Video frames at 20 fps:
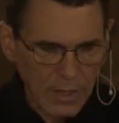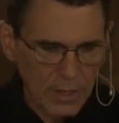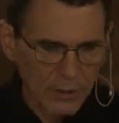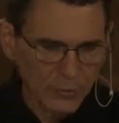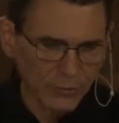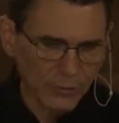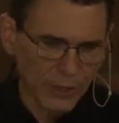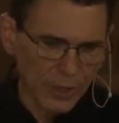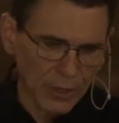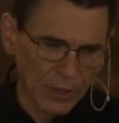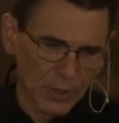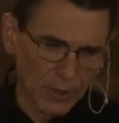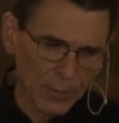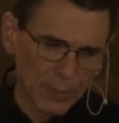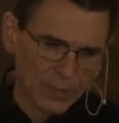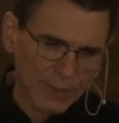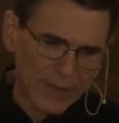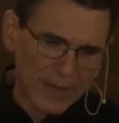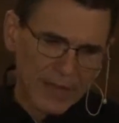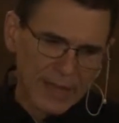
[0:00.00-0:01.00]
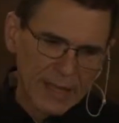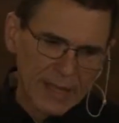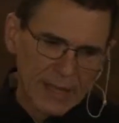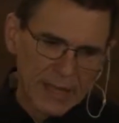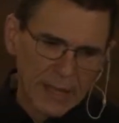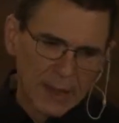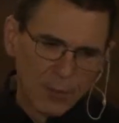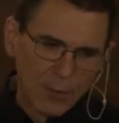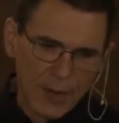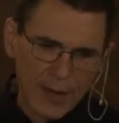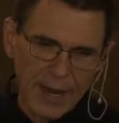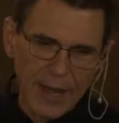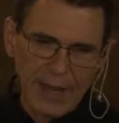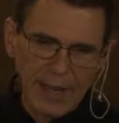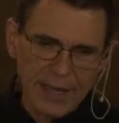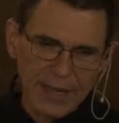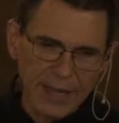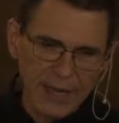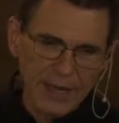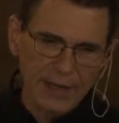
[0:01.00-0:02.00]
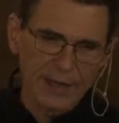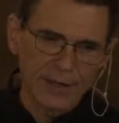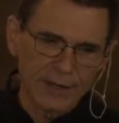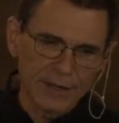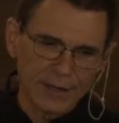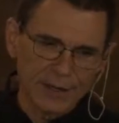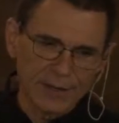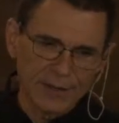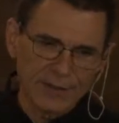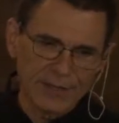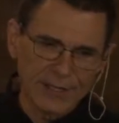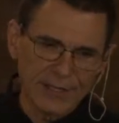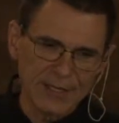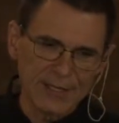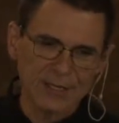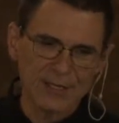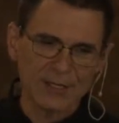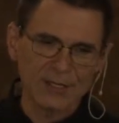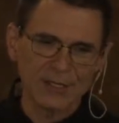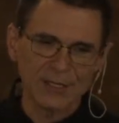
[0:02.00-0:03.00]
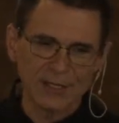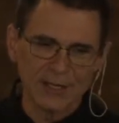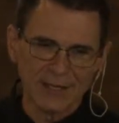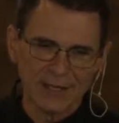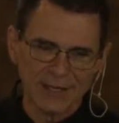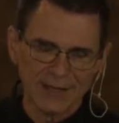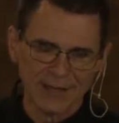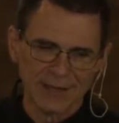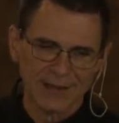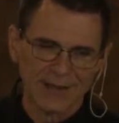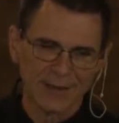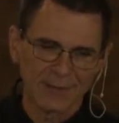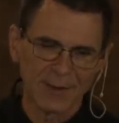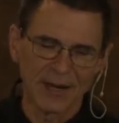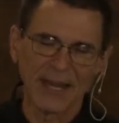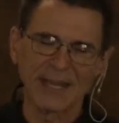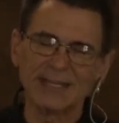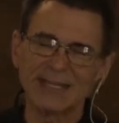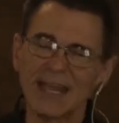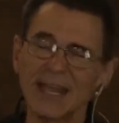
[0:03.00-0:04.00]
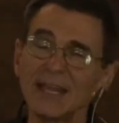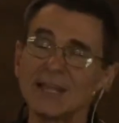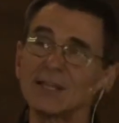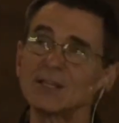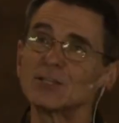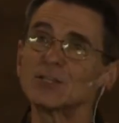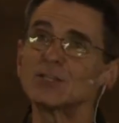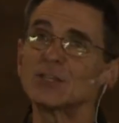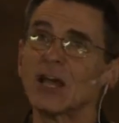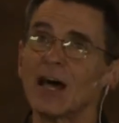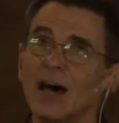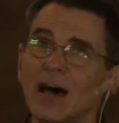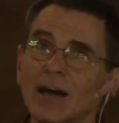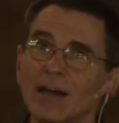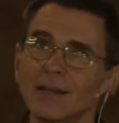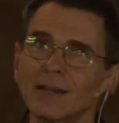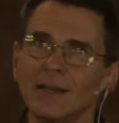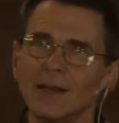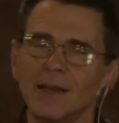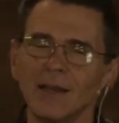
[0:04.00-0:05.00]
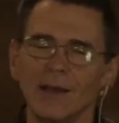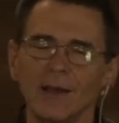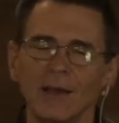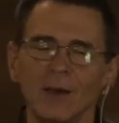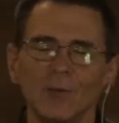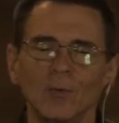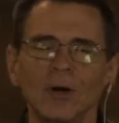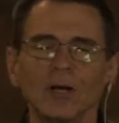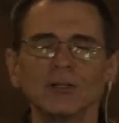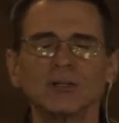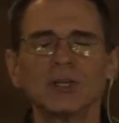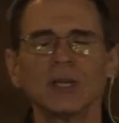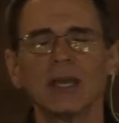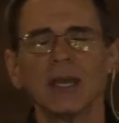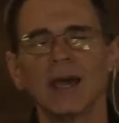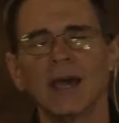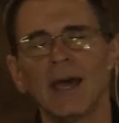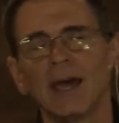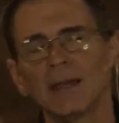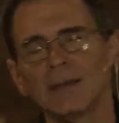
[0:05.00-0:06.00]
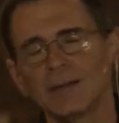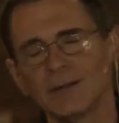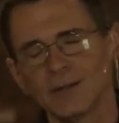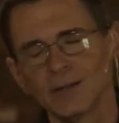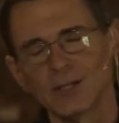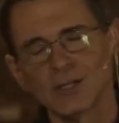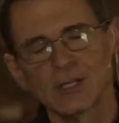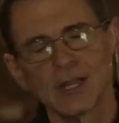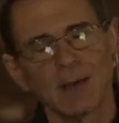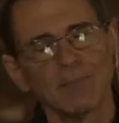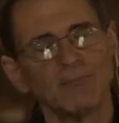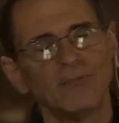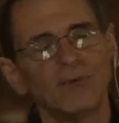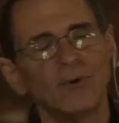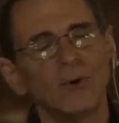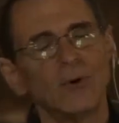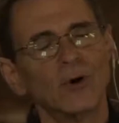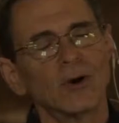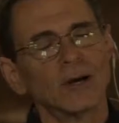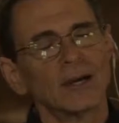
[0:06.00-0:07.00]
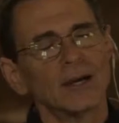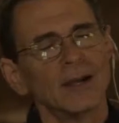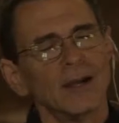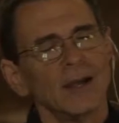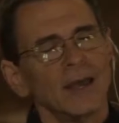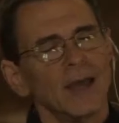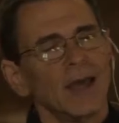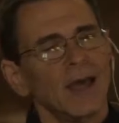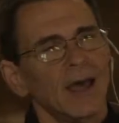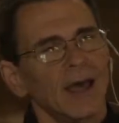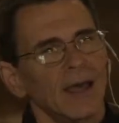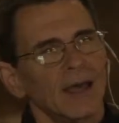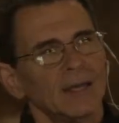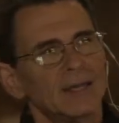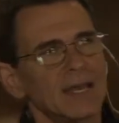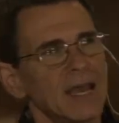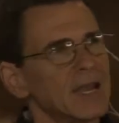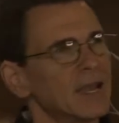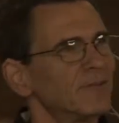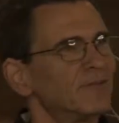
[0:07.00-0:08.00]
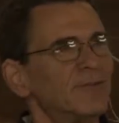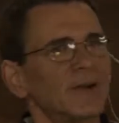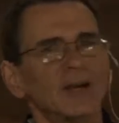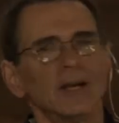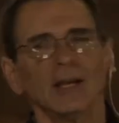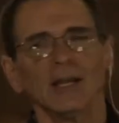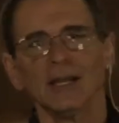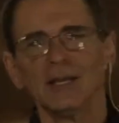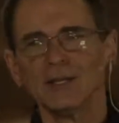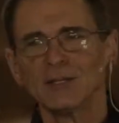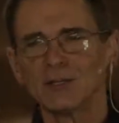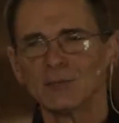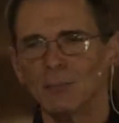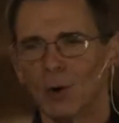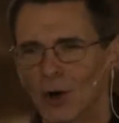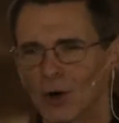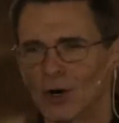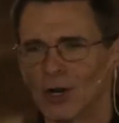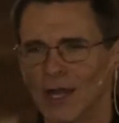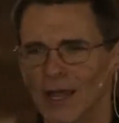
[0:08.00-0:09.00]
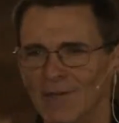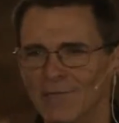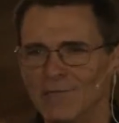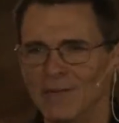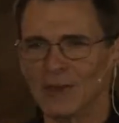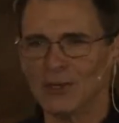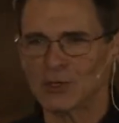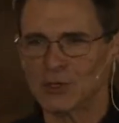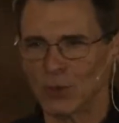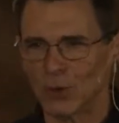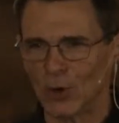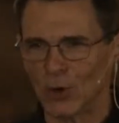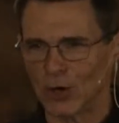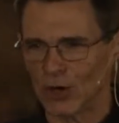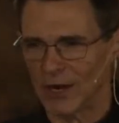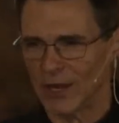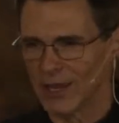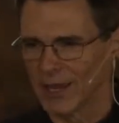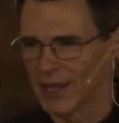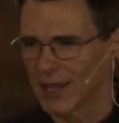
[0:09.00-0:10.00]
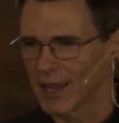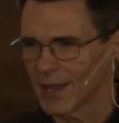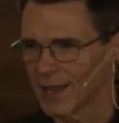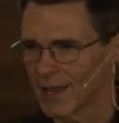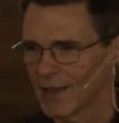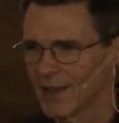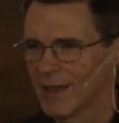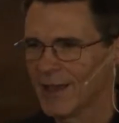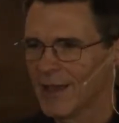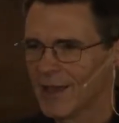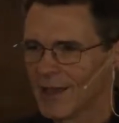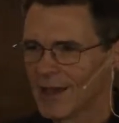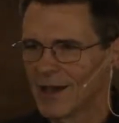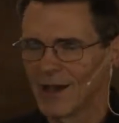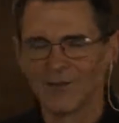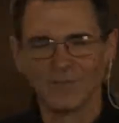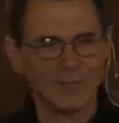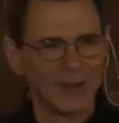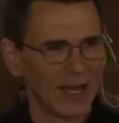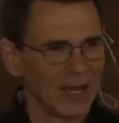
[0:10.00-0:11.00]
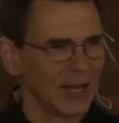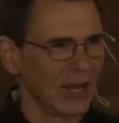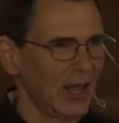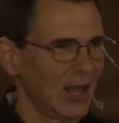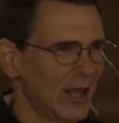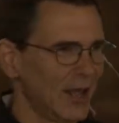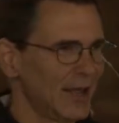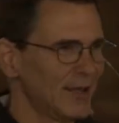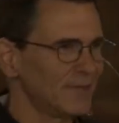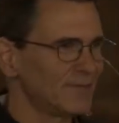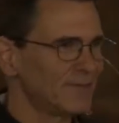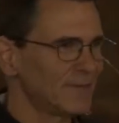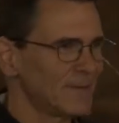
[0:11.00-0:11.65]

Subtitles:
So when I hear this, when I take stock, once again, step 4, take a fearless moral inventory of my life.